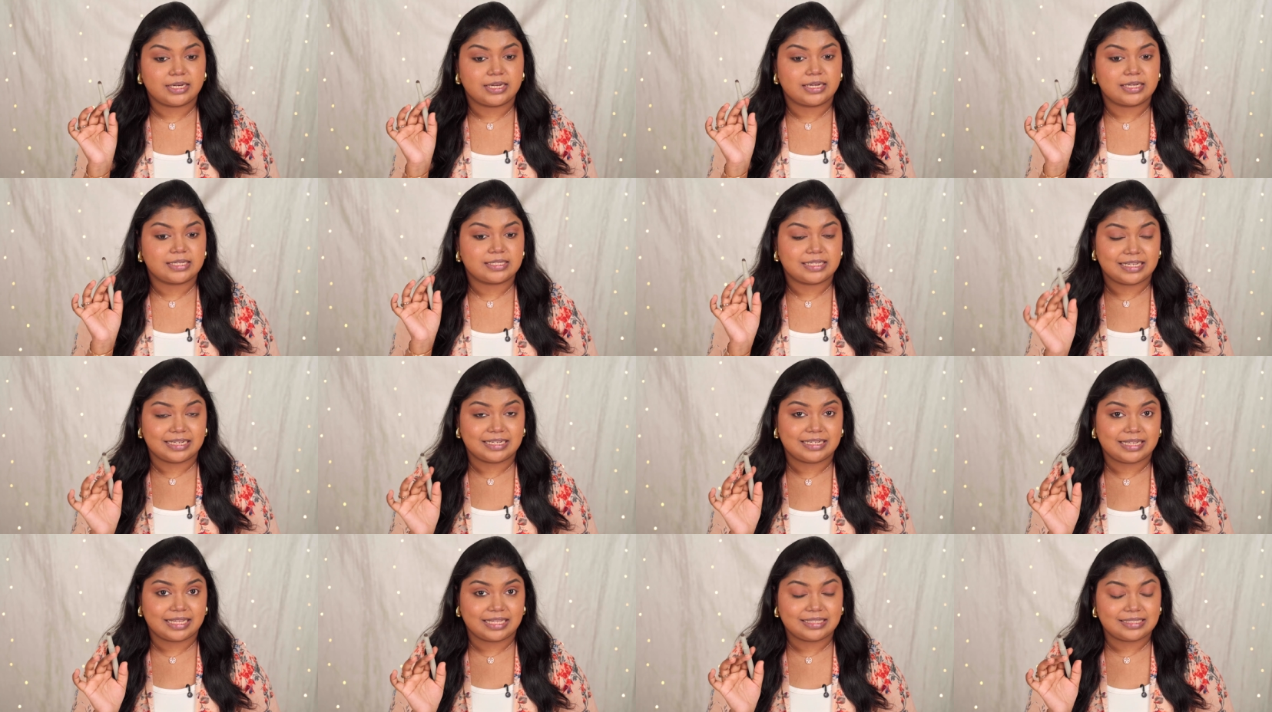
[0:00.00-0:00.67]
It is
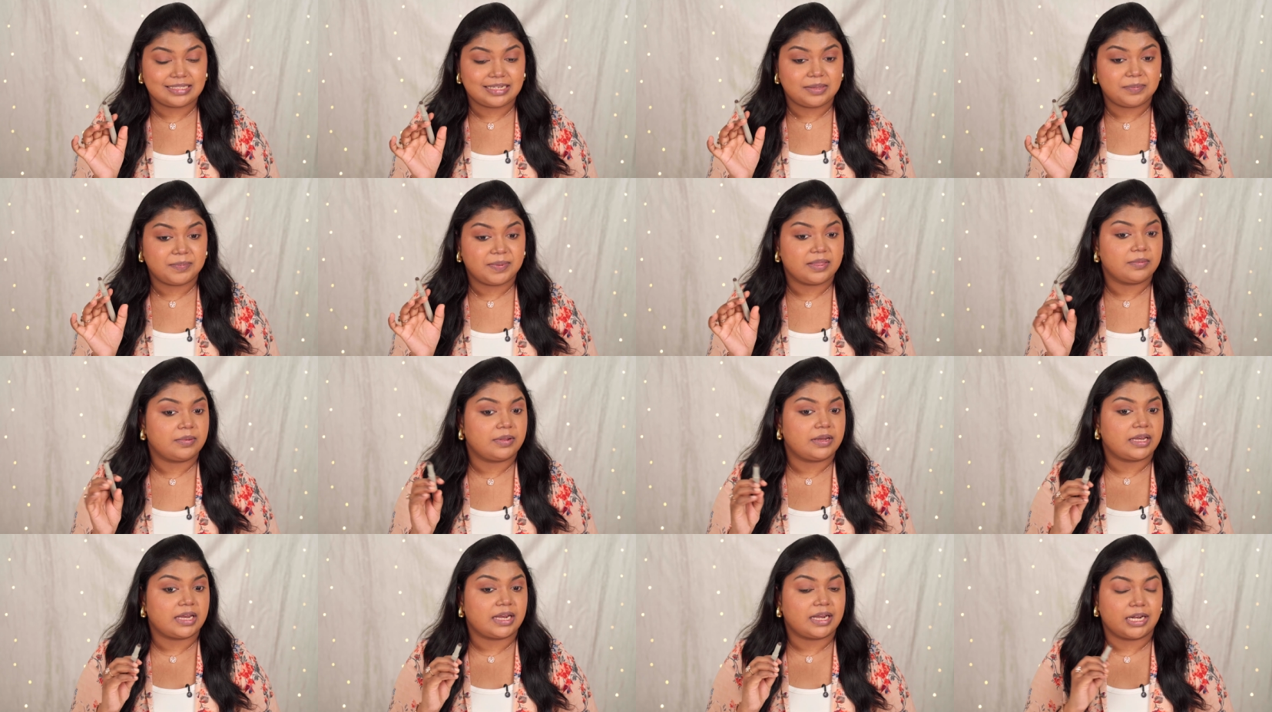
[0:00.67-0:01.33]
intensely
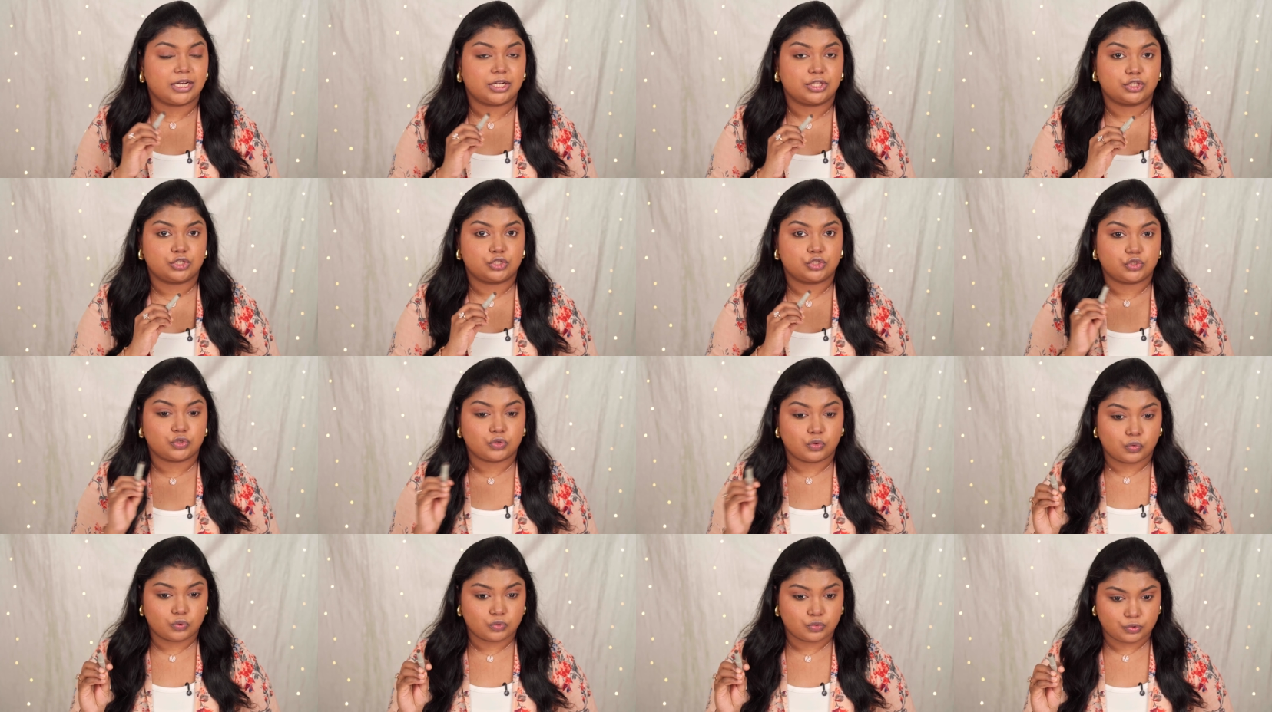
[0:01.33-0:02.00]
pigmented and it's
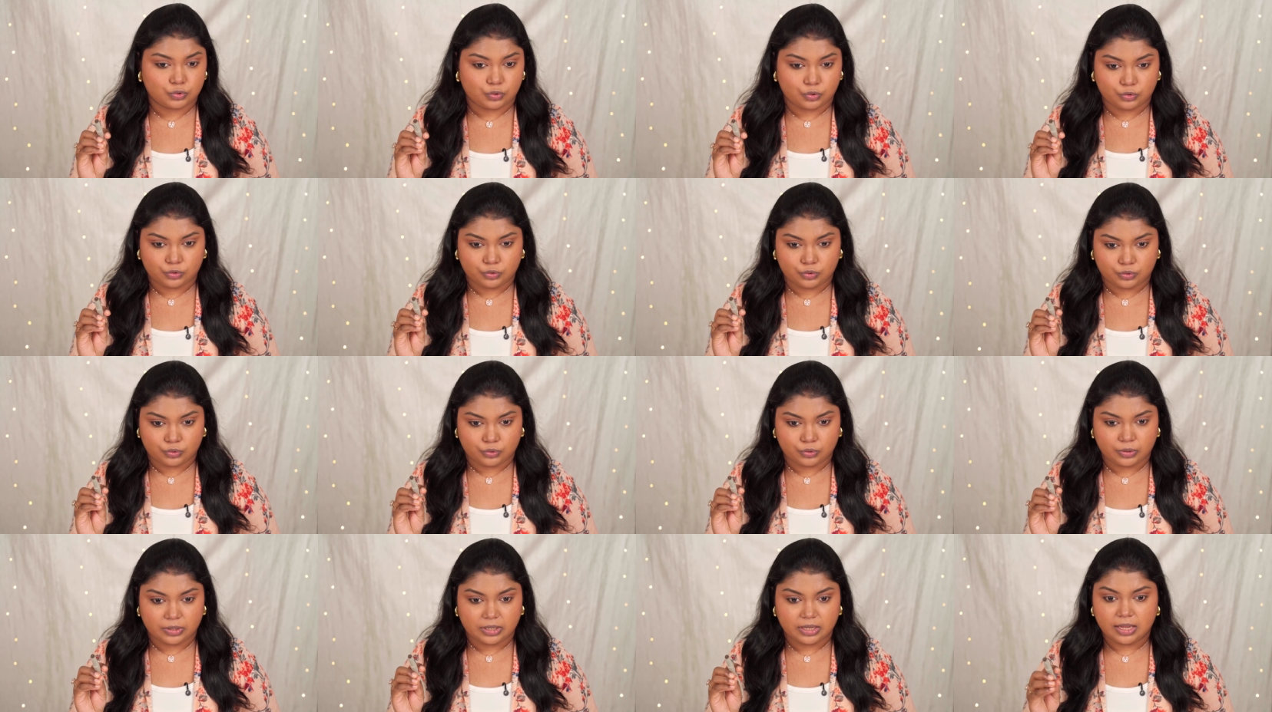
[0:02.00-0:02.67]
so
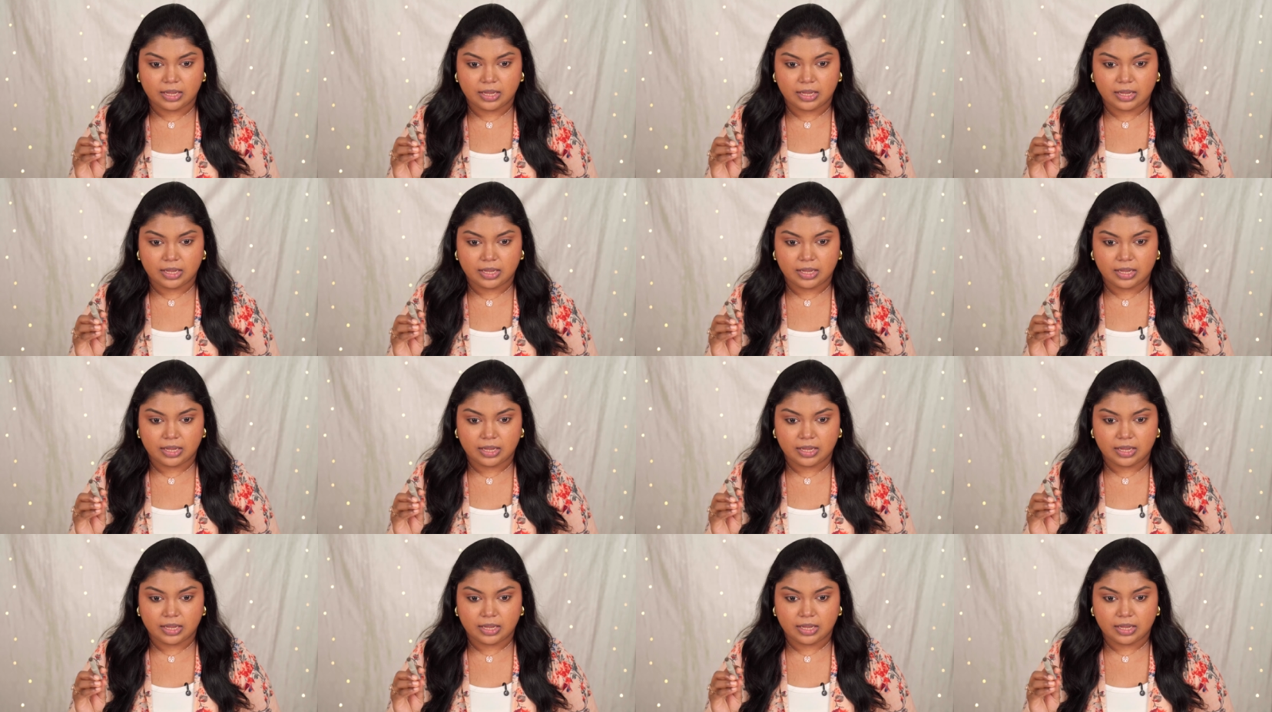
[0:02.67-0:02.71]
good.